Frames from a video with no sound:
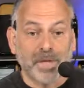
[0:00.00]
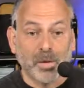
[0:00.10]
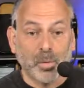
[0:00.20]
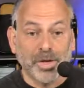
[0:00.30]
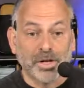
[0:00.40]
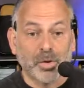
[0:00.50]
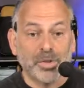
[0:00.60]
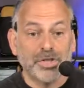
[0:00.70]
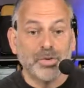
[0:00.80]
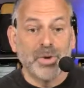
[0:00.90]
we are
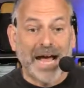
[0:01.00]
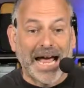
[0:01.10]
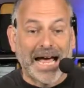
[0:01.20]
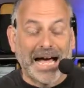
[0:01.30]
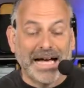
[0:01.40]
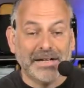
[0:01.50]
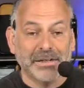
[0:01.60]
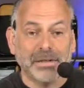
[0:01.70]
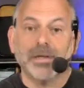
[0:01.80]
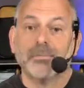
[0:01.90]
going to add
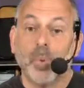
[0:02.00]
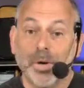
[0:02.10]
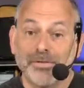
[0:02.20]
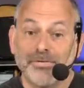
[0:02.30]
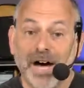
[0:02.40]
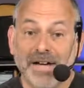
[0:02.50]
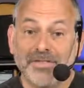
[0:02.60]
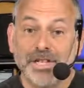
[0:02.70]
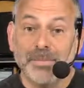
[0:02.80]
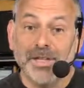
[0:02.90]
0.5
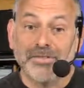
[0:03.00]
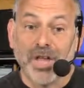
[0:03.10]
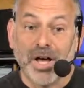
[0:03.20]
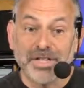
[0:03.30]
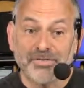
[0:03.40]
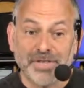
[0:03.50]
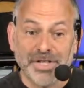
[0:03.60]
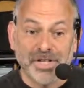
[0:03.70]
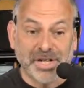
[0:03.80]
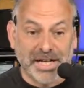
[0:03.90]
dB of loss for
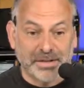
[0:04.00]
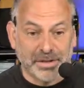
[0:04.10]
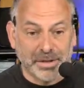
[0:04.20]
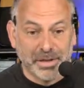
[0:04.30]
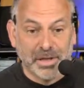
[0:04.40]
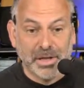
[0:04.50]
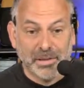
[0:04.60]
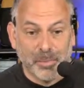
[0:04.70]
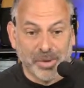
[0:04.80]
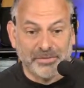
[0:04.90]
this connector,
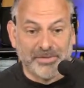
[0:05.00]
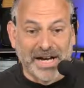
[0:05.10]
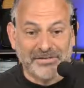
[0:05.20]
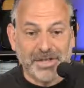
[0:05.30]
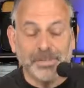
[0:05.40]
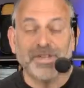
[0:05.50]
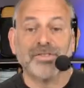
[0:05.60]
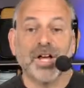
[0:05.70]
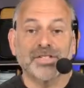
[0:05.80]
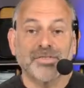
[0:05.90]
0.5 dB of
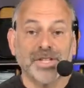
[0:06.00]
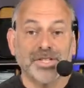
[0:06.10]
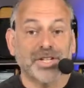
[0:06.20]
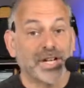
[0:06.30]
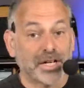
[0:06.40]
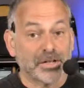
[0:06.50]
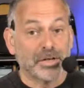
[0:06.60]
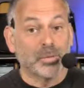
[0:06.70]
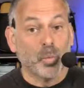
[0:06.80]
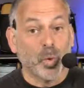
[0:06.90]
loss for this
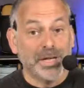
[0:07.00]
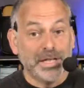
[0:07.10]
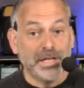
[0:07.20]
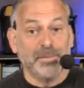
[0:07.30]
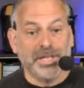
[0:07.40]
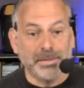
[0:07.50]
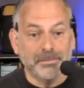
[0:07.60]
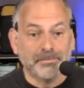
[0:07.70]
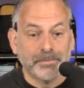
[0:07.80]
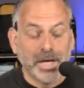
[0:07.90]
connector, 1 dB.
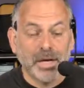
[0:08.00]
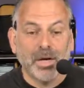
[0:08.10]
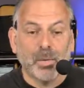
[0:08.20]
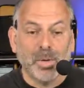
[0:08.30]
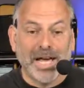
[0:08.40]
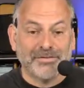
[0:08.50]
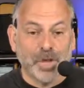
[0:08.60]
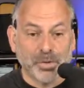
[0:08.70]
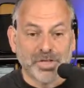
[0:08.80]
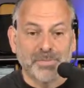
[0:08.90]
We have
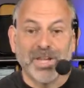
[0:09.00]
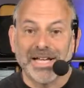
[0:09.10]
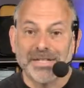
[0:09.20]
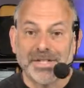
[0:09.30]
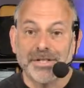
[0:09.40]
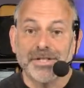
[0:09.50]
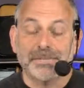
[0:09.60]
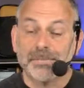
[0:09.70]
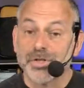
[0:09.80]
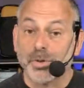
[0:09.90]
no splices,
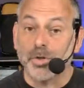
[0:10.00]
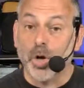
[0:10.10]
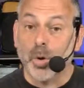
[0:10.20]
so no